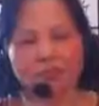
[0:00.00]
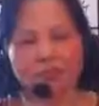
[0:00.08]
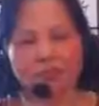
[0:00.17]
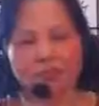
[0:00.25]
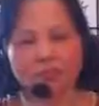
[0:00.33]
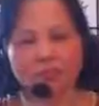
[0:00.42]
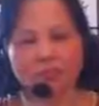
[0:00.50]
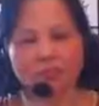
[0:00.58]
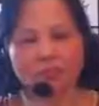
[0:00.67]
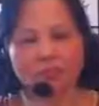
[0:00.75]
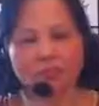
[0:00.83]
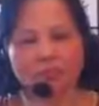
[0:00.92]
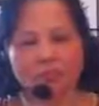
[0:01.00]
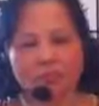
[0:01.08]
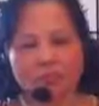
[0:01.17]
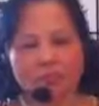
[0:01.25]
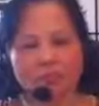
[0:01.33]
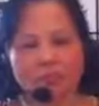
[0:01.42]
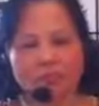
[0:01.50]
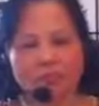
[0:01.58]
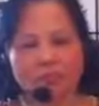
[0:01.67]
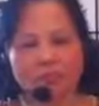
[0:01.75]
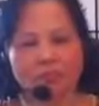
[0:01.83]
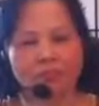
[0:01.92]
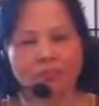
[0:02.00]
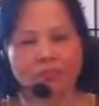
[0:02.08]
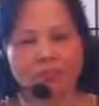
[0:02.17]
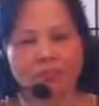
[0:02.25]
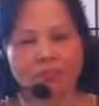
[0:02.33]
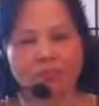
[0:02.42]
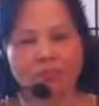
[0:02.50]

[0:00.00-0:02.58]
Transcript: (silent)